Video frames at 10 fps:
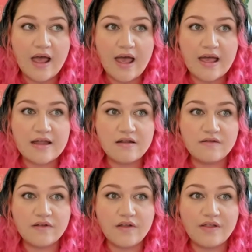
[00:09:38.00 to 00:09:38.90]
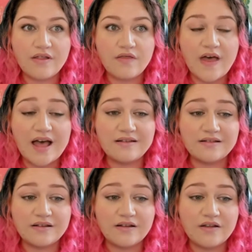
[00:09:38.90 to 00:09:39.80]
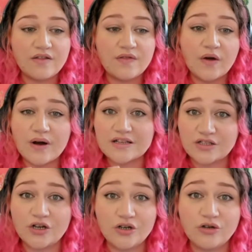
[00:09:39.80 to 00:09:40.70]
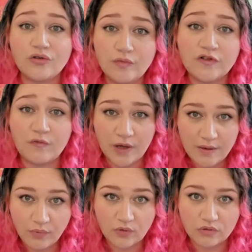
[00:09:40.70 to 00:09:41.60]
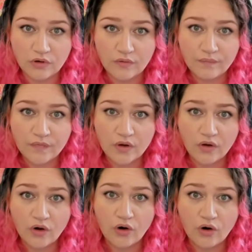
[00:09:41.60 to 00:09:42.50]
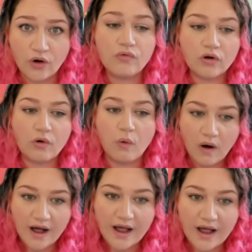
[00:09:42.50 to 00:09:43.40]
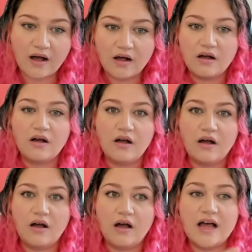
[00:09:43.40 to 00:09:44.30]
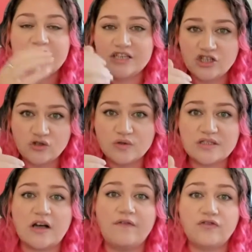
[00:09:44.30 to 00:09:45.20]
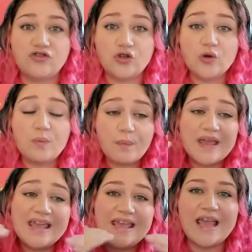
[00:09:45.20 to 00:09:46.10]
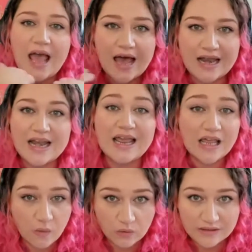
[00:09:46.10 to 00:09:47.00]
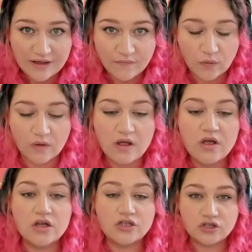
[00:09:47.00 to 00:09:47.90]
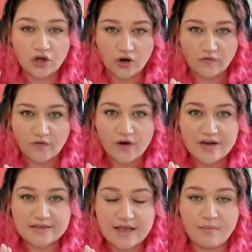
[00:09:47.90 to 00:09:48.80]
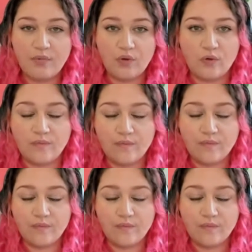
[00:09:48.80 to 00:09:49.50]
and that there are certain groups of people who require additional stuff to be at an equal level. So, for example,